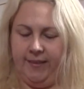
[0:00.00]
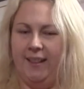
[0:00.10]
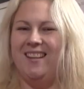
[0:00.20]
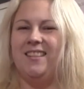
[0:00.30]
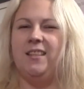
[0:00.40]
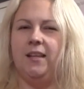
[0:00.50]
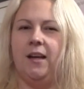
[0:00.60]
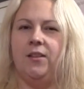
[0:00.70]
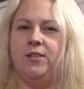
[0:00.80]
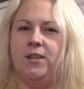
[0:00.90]
Let's see
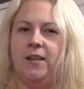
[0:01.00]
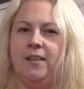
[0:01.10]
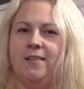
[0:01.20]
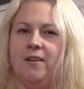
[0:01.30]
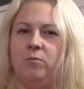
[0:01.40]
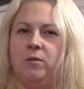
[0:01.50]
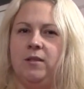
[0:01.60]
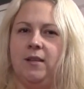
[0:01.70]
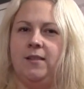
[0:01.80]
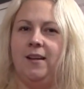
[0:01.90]
how the Chinese got on with
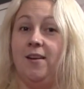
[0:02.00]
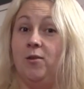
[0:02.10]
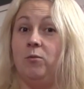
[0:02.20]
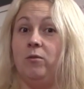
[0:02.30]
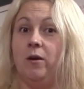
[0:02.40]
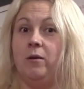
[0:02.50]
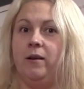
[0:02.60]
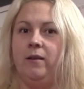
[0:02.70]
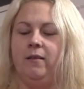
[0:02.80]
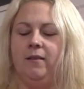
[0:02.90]
sizing it up, shall
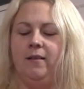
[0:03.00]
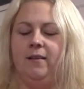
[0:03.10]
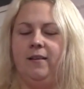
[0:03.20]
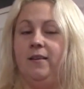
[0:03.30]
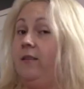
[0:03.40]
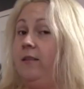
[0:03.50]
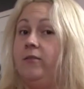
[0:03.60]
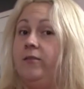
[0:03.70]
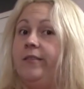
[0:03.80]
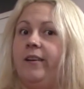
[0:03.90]
we? So,
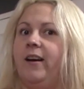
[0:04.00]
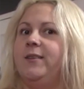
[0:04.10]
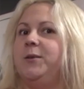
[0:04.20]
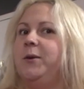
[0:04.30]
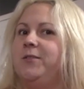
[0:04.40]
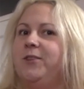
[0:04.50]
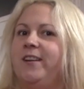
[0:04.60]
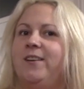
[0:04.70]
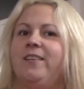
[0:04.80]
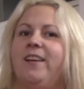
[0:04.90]
I shall go and try
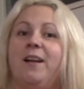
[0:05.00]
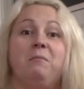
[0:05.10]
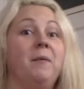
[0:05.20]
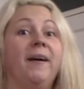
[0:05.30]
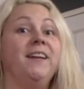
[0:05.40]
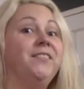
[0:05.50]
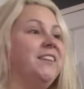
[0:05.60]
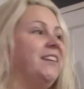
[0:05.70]
it on and be back in a